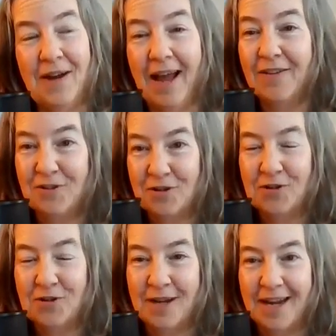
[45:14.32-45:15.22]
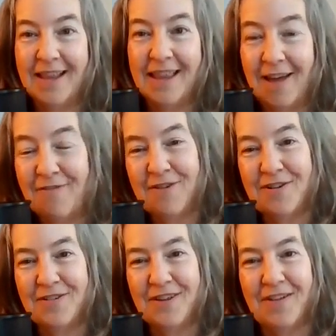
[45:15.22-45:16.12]
as you're creating that for
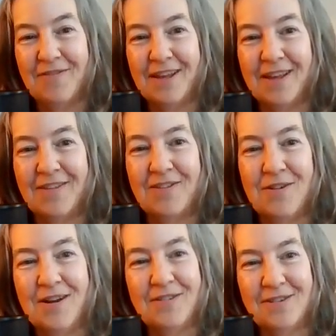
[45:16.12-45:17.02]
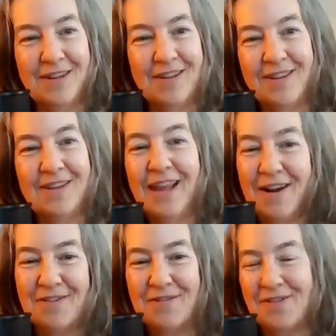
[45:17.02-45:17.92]
yourself? Like, it's so interesting. The
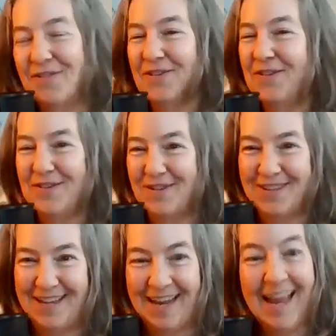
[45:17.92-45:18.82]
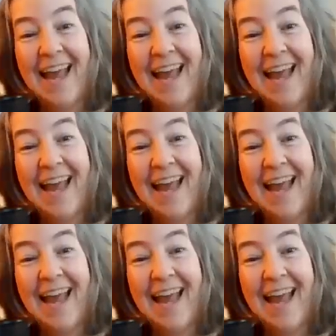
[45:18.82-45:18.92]
layers of this are so interesting.